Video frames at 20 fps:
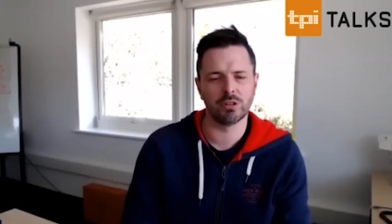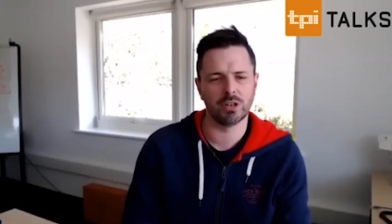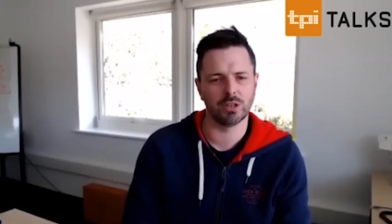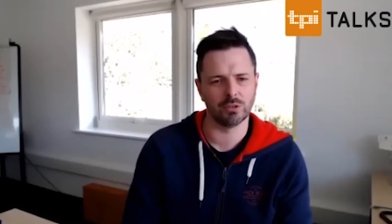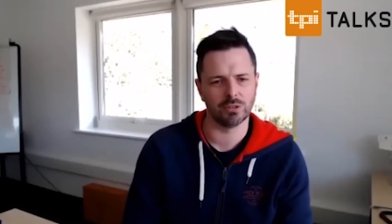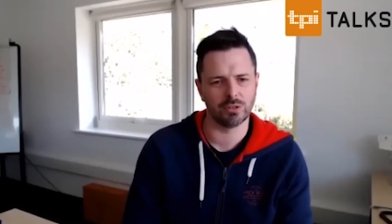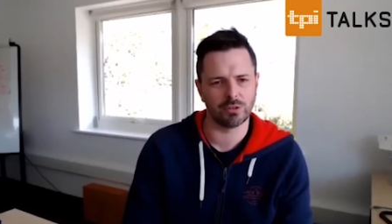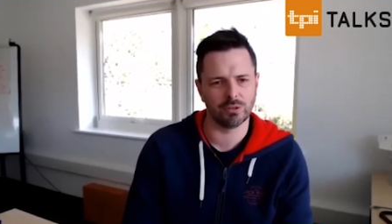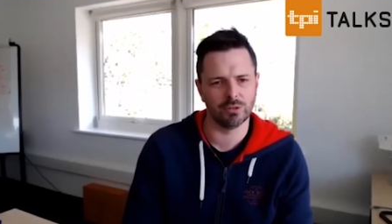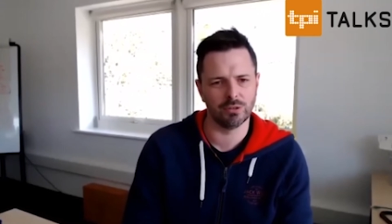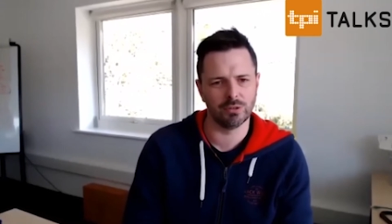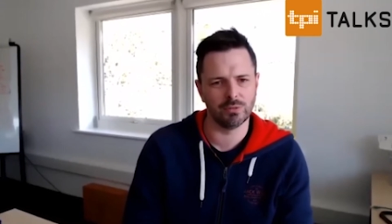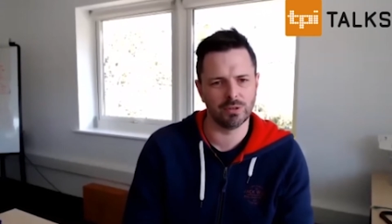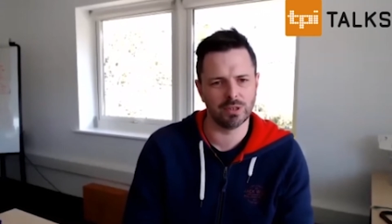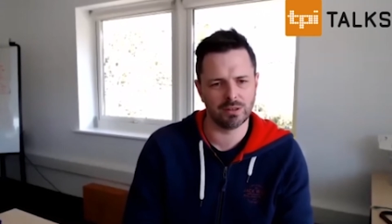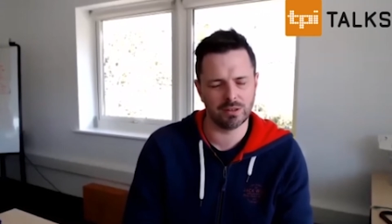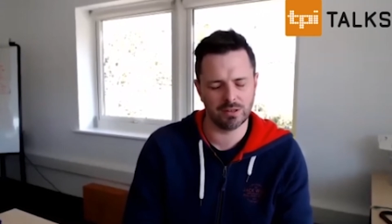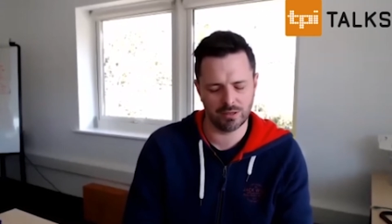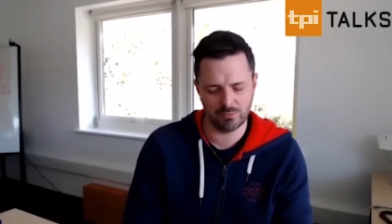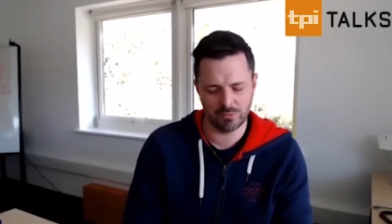I would have thought
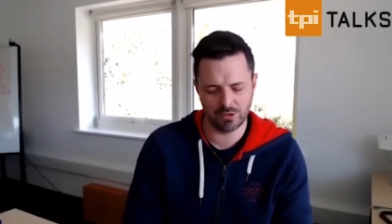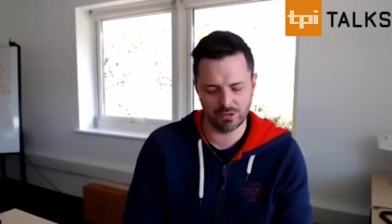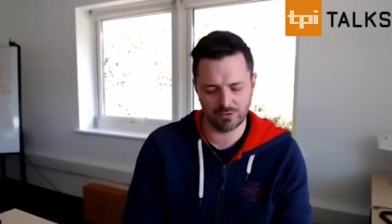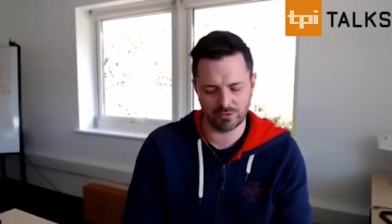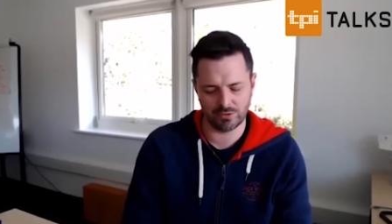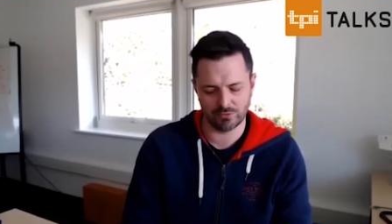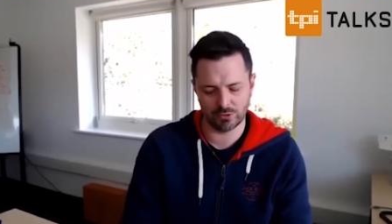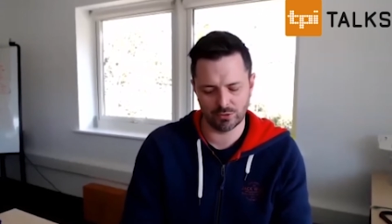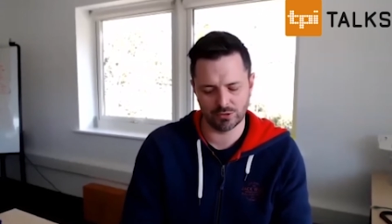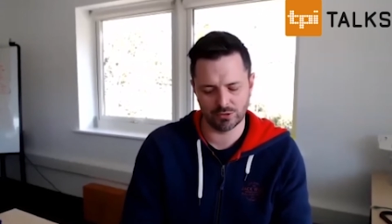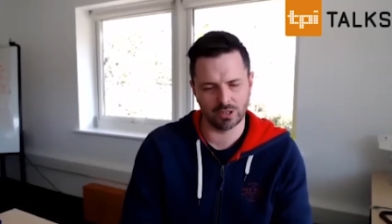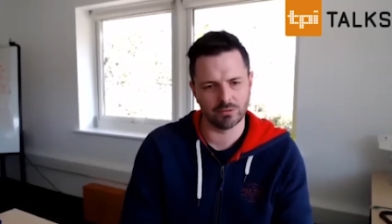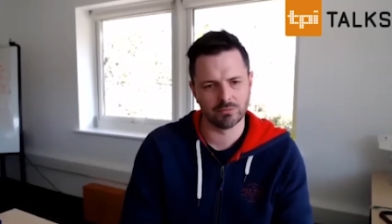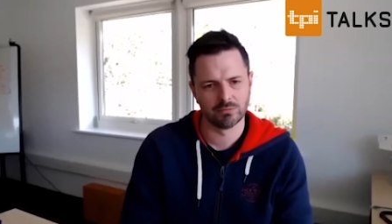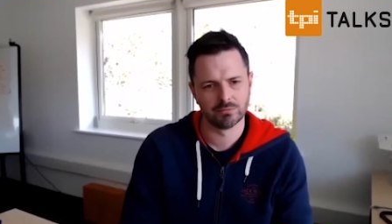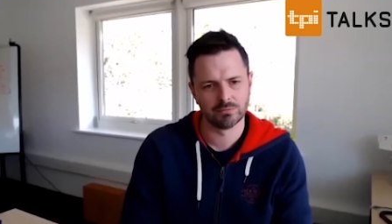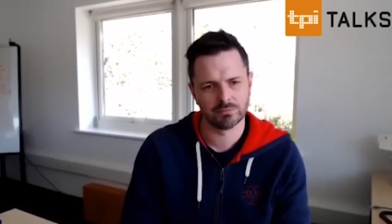with immersive audio.